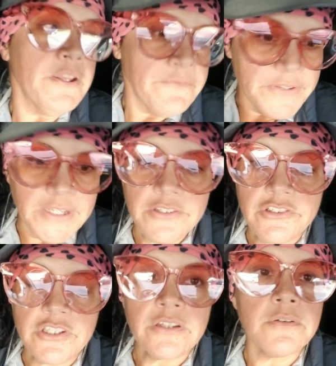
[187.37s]
have
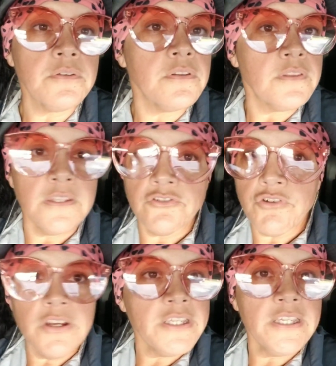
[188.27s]
finished the
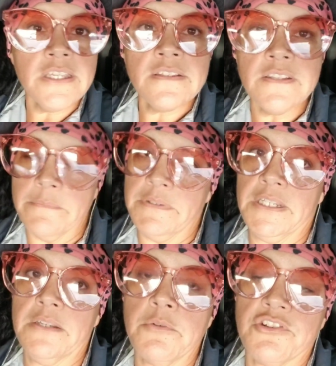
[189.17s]
truck is
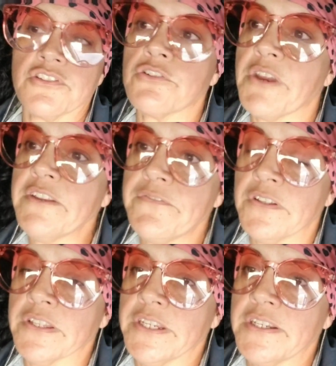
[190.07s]
empty, which is a great
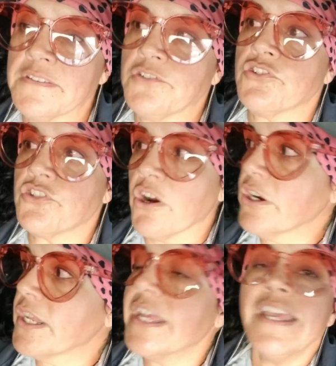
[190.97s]
feeling because you
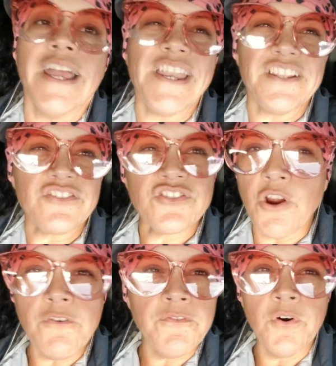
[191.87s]
start and it's
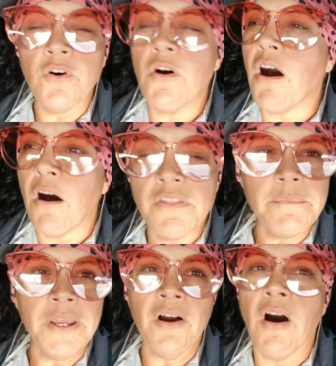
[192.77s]
so full, all the
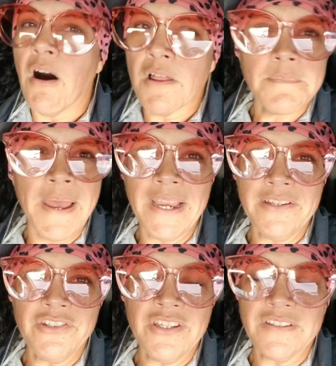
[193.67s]
mail, all the
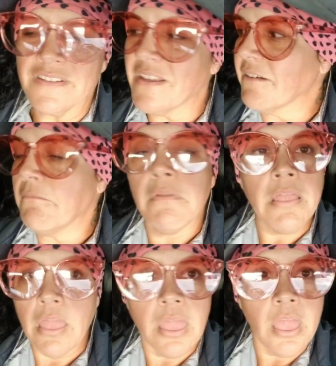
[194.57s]
packages, it's like,
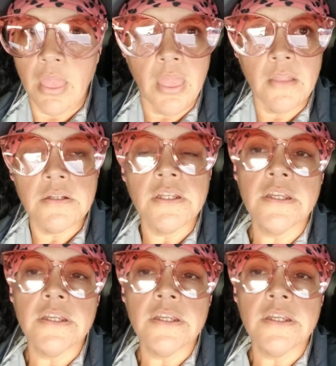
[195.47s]
whoa.